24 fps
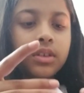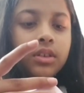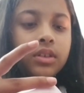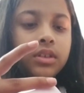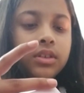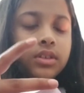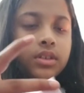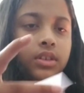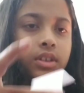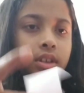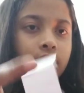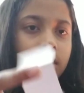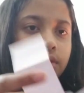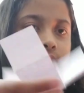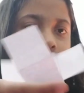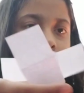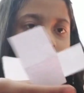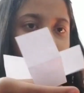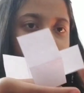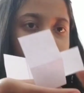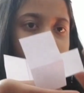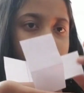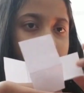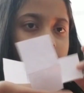see over
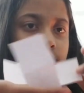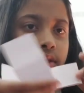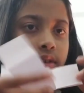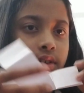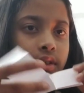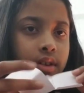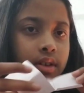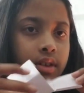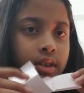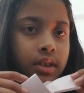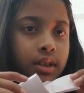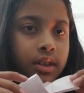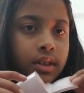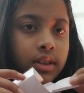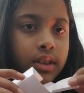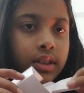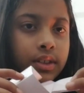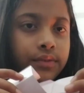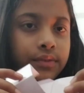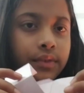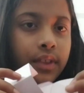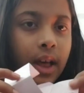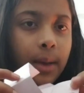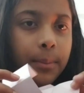here,
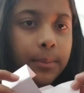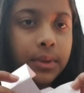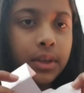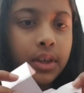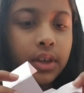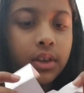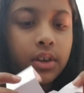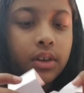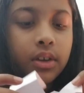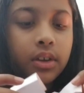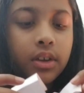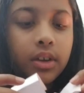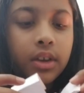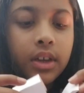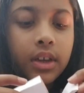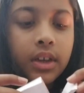this flap here,